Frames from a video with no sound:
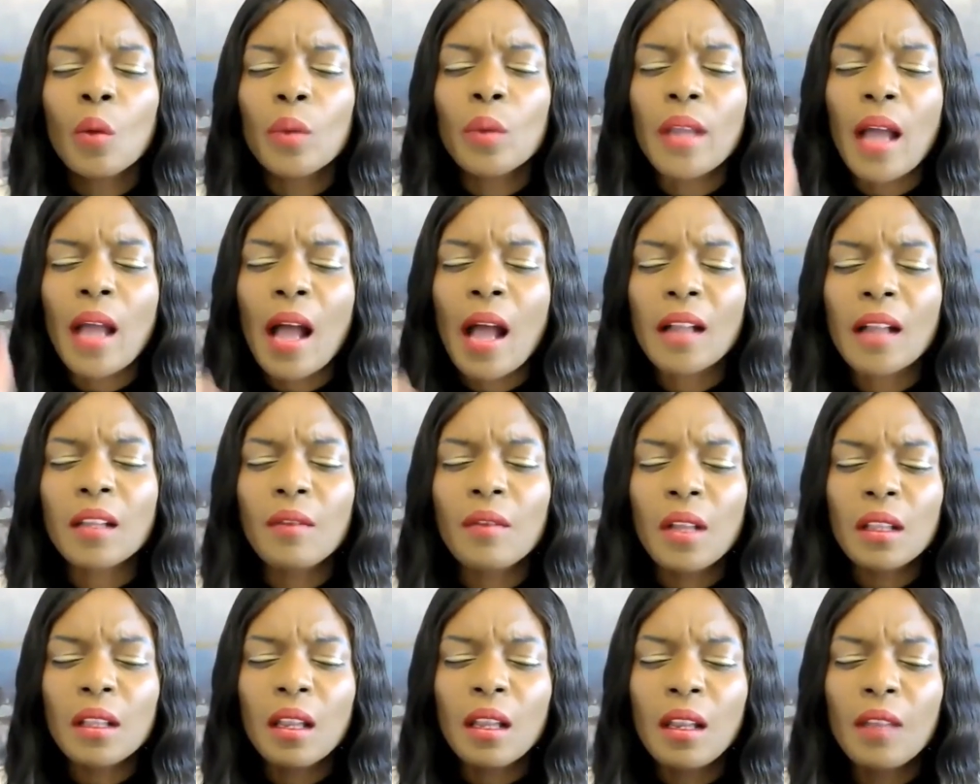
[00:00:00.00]
We
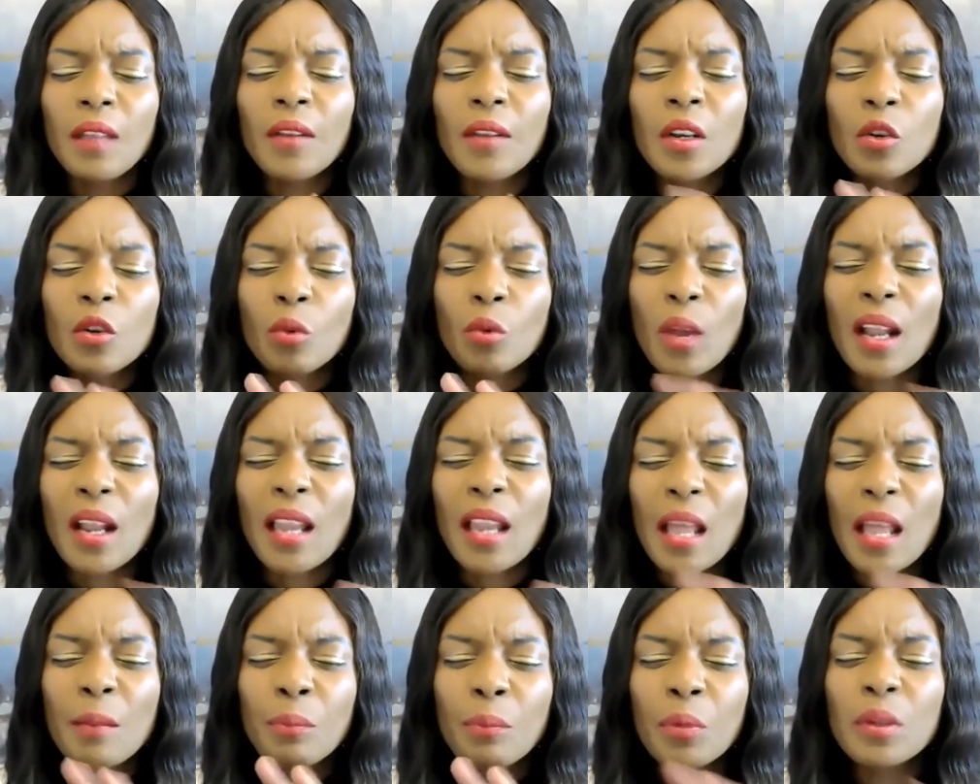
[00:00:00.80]
activate the living gray
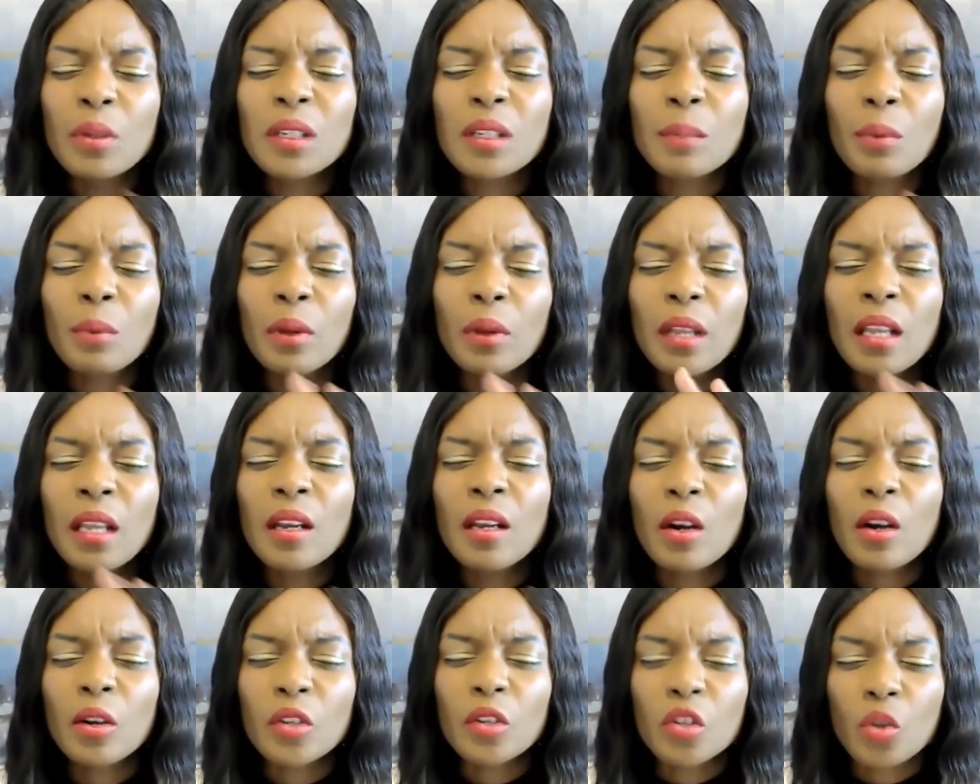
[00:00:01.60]
line principle
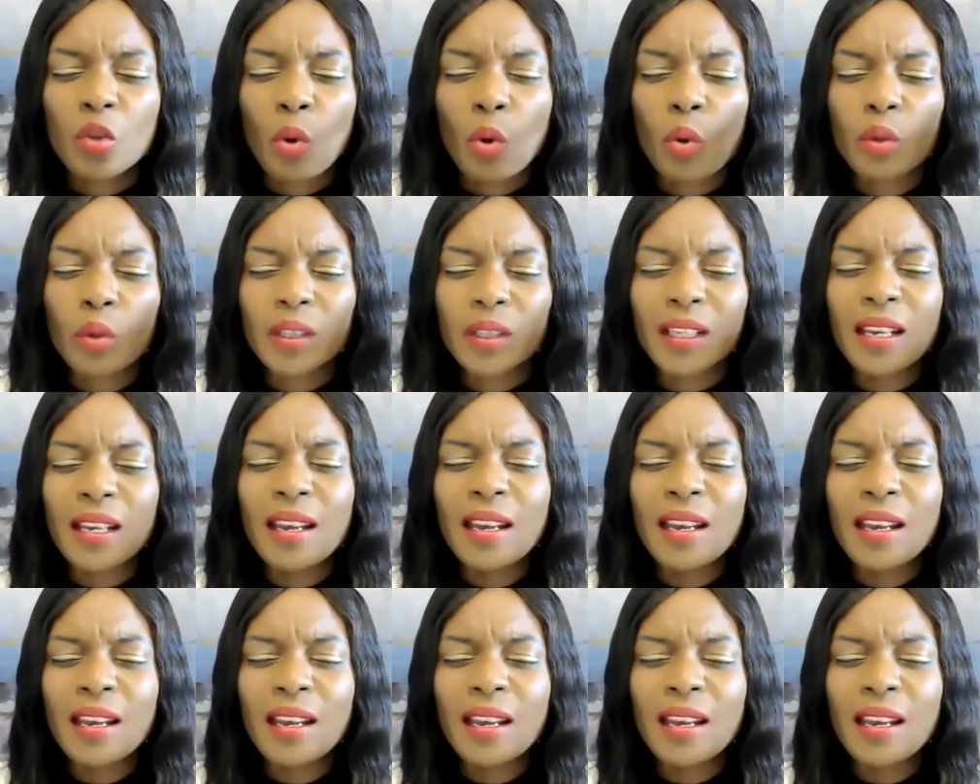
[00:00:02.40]
in our souls